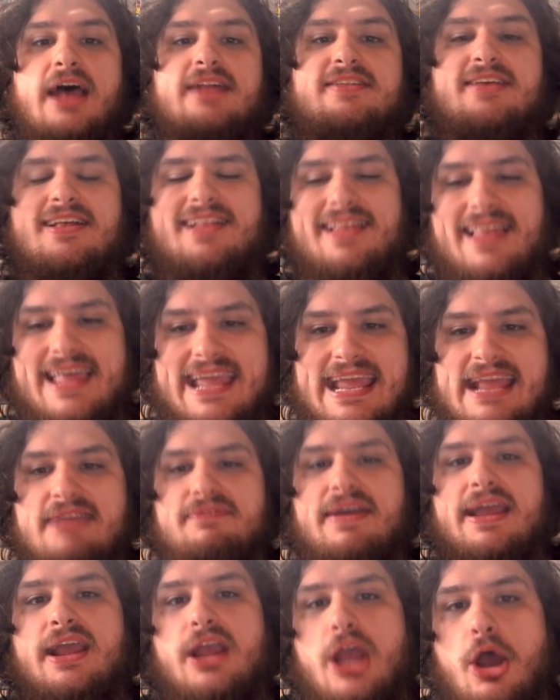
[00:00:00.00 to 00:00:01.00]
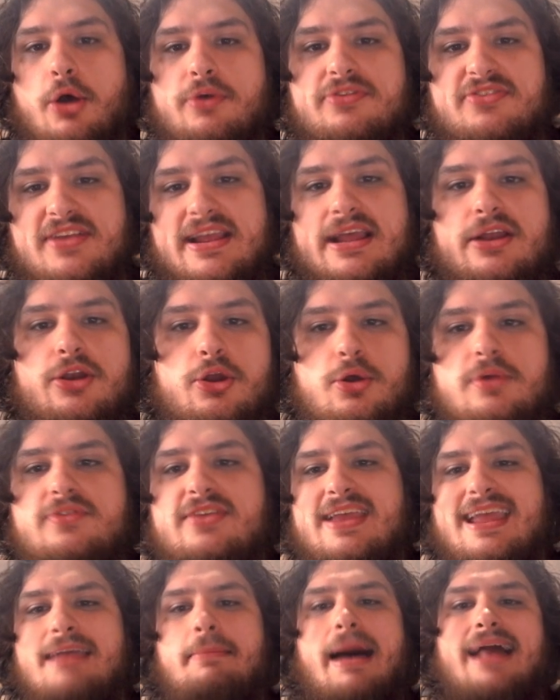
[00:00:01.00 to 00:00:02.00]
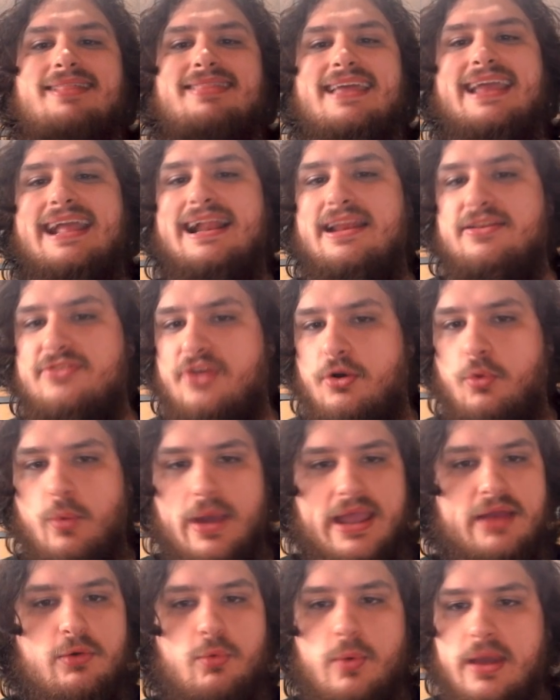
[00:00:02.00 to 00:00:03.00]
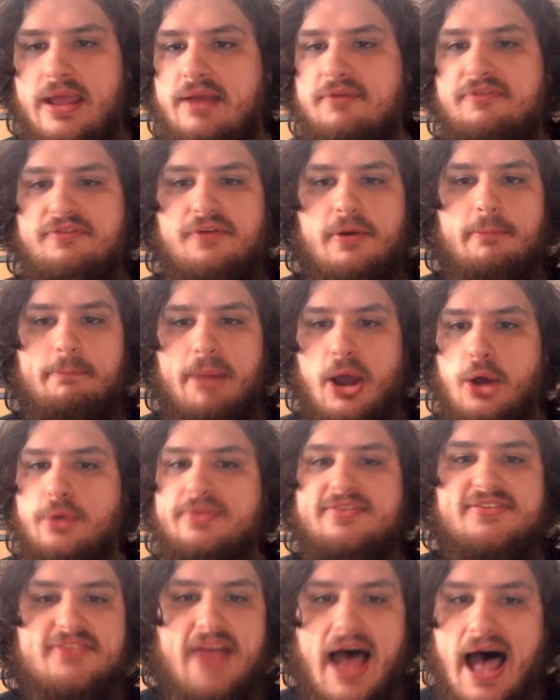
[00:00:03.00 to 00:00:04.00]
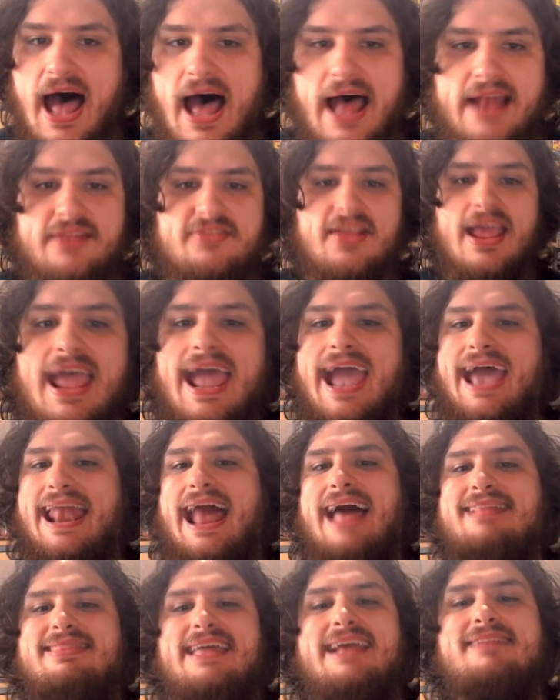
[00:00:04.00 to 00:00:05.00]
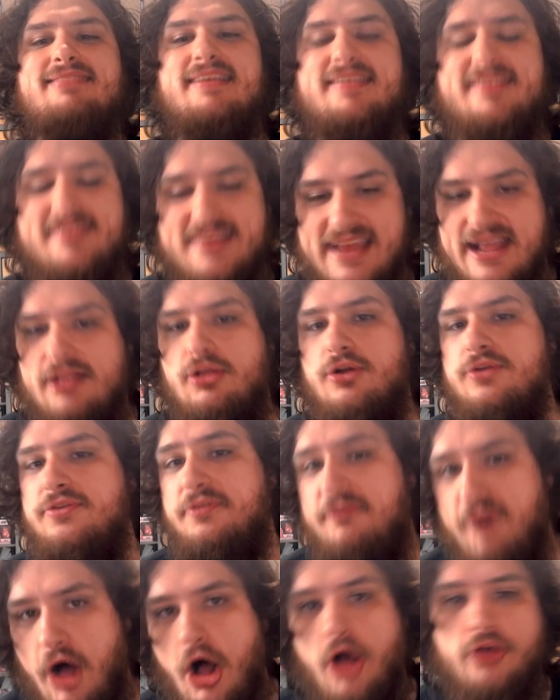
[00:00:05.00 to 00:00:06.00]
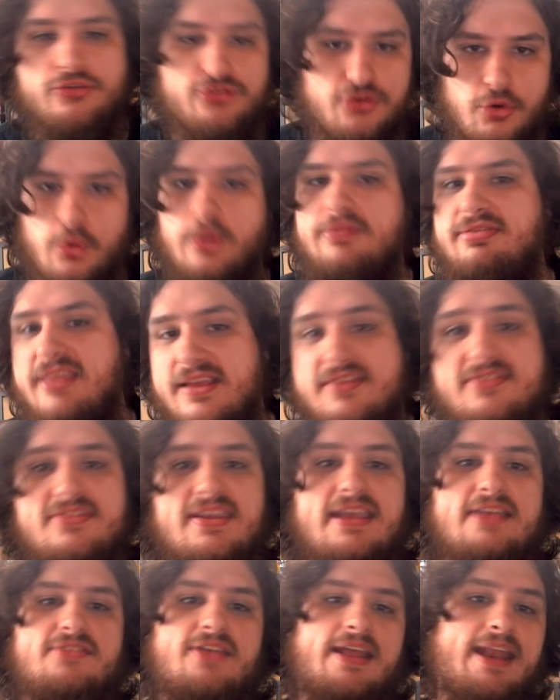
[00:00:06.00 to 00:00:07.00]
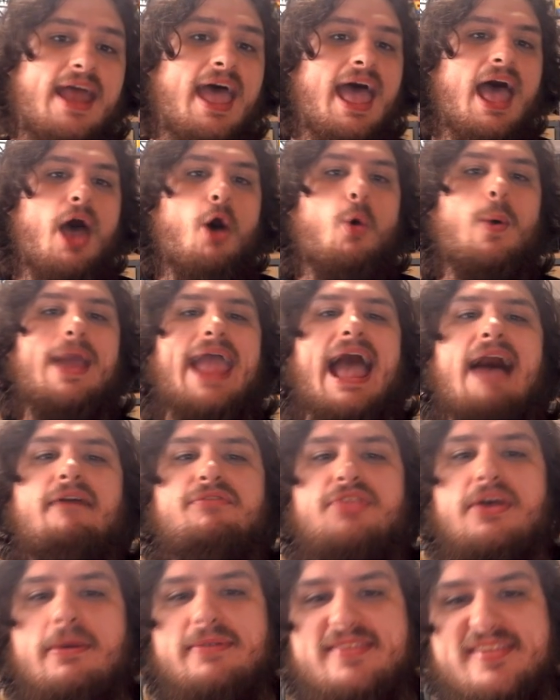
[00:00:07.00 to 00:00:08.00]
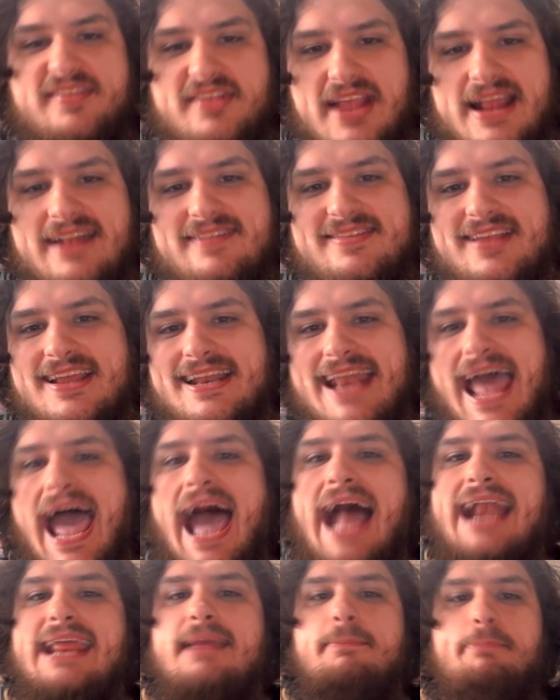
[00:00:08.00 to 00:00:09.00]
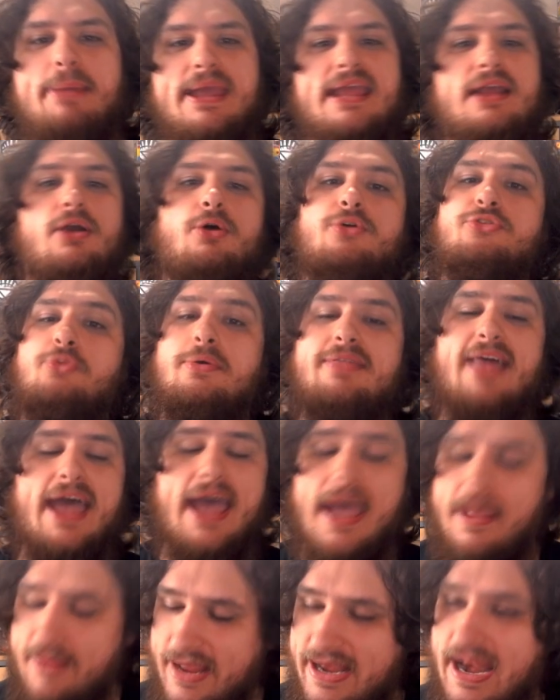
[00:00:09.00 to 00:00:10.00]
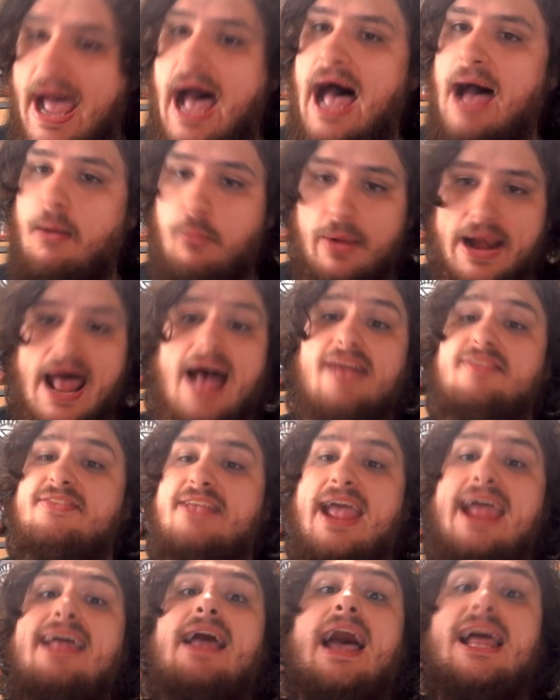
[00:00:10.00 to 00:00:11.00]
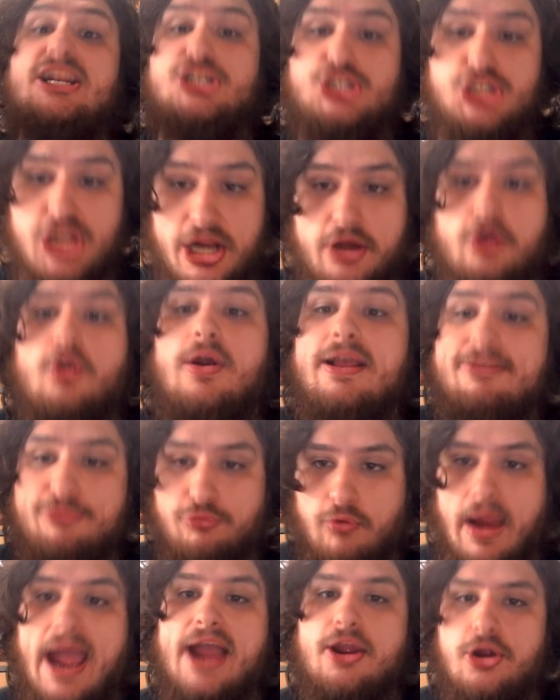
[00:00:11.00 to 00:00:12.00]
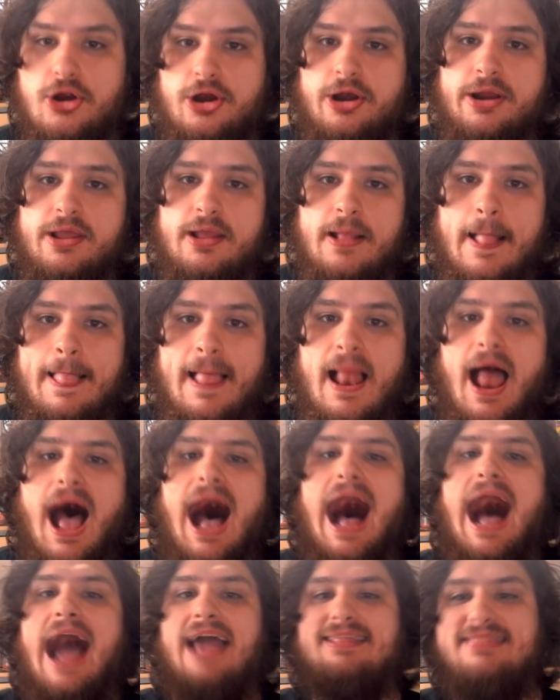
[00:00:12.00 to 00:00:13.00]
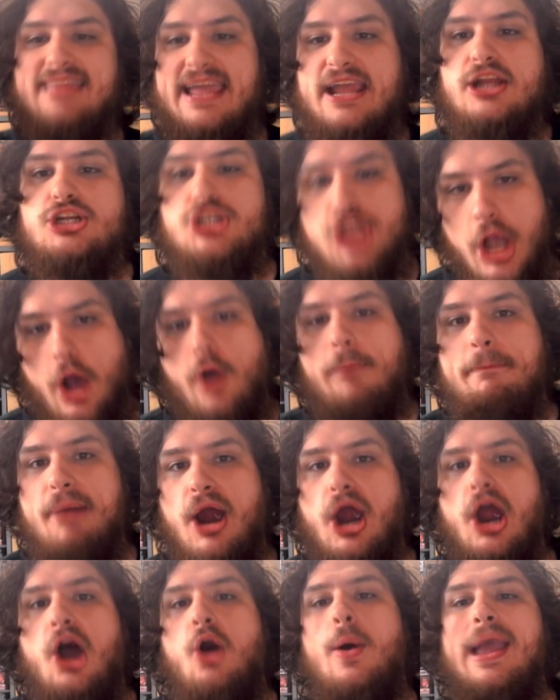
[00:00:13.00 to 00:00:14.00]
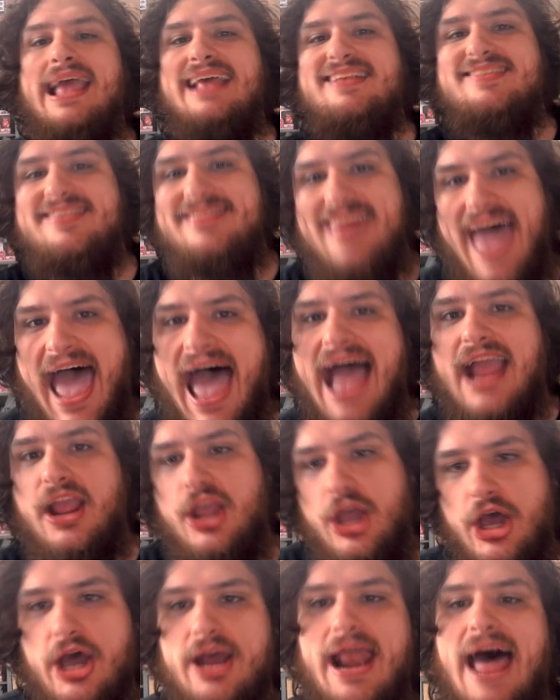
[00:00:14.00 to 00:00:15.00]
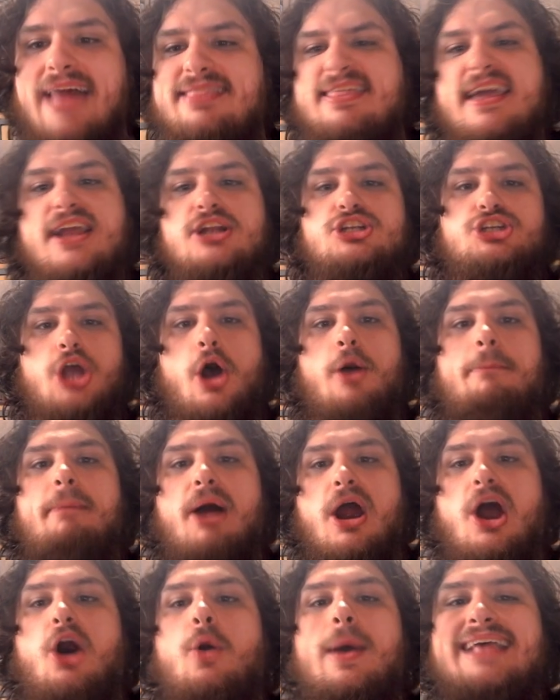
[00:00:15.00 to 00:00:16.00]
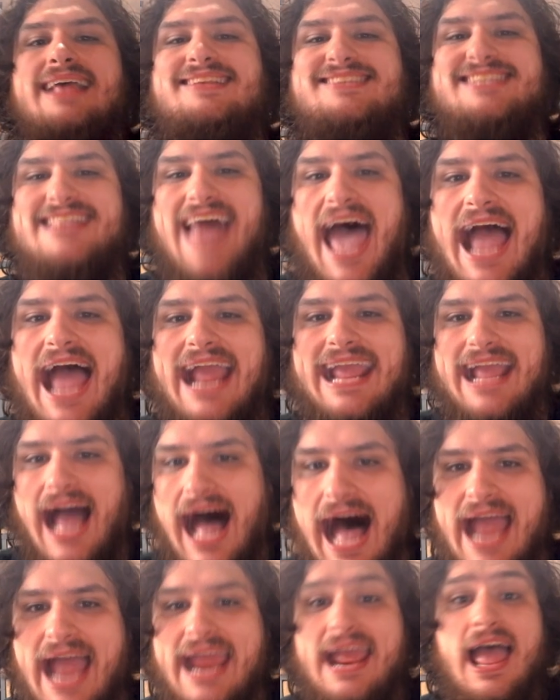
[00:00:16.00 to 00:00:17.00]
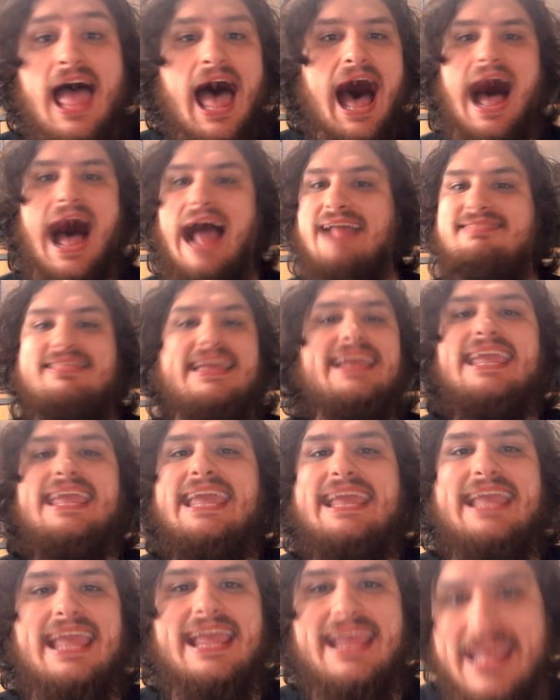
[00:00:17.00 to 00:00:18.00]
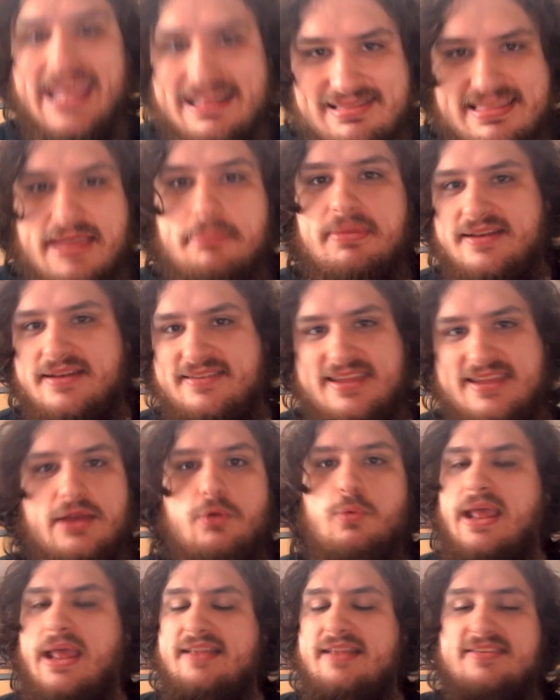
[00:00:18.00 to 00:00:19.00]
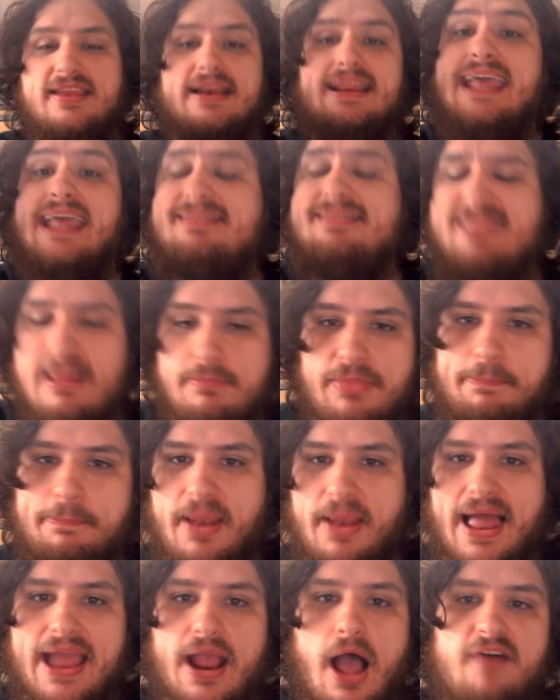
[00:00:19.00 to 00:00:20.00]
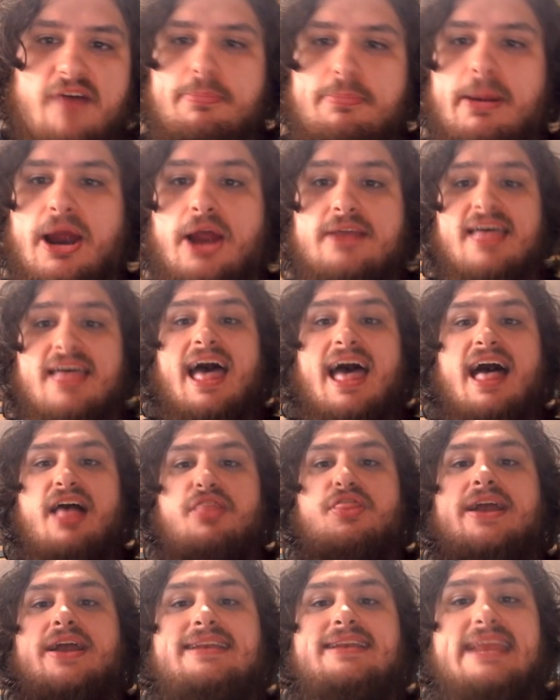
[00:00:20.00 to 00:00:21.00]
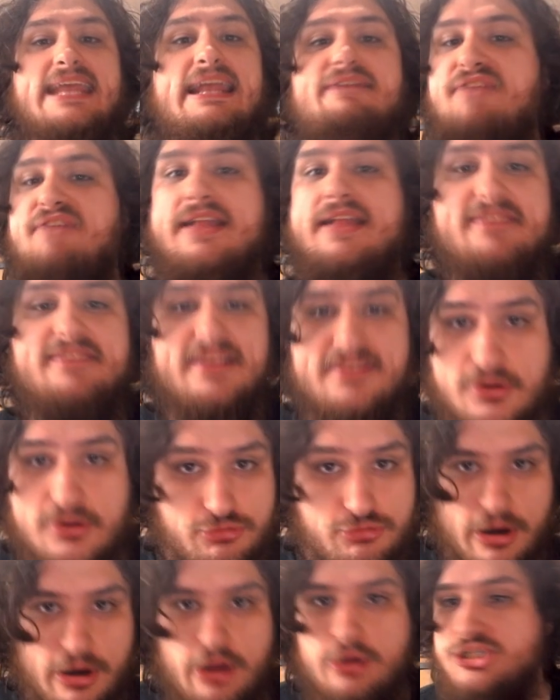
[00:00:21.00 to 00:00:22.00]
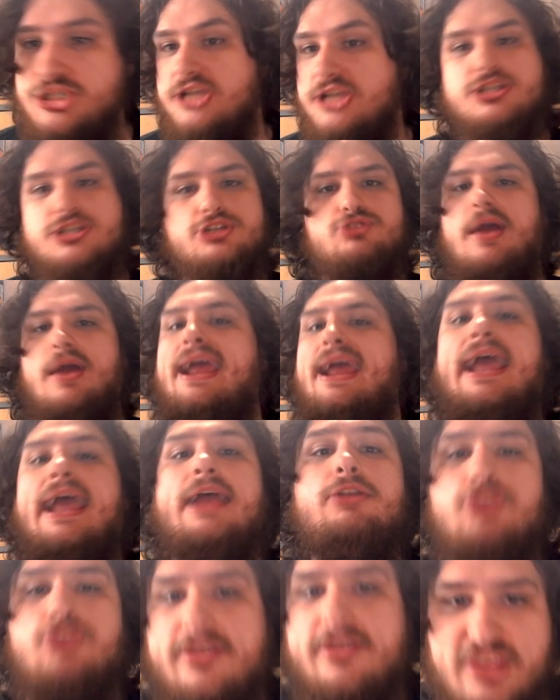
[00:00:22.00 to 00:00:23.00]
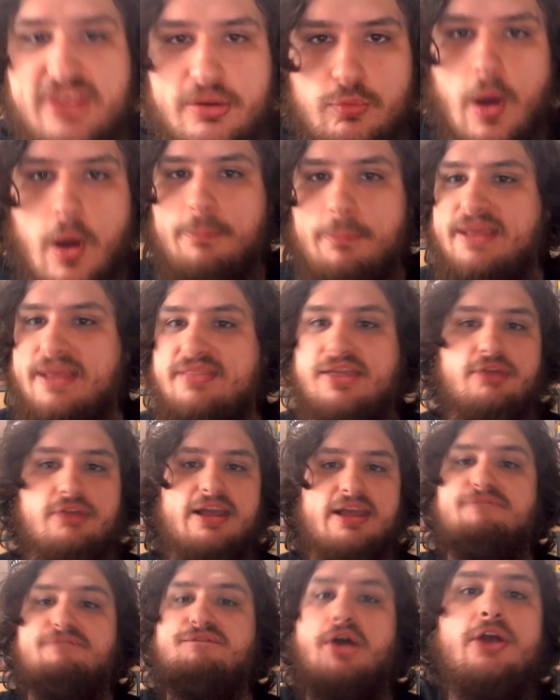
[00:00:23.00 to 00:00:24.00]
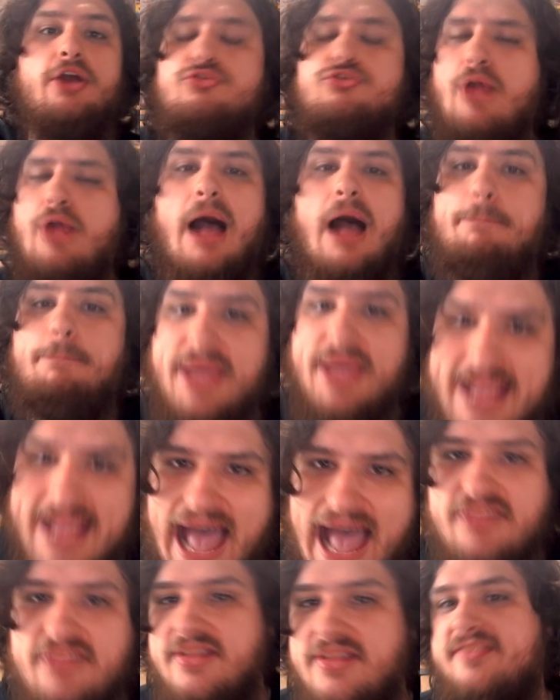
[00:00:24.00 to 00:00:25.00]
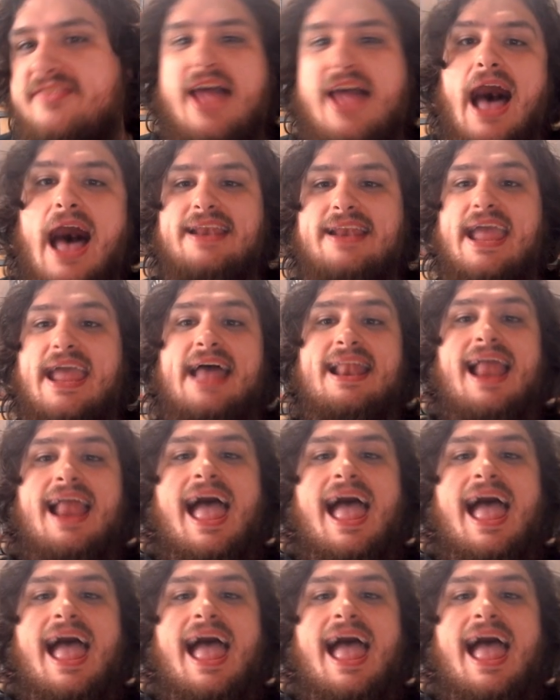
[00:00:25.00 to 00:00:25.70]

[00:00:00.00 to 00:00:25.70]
to leave and go see a new team. I think it is a win-win for both sides, and I think the Steelers fall short this season. We have the Cincinnati Bengals when I say a generous record, I think Joe Burrow is that good. I think Joe Burrow is that guy. I think he can get them to 10 wins and get them the playoff berth. The defense is atrocious. Trey Hendrickson won't be there. Their first round pick hasn't signed yet,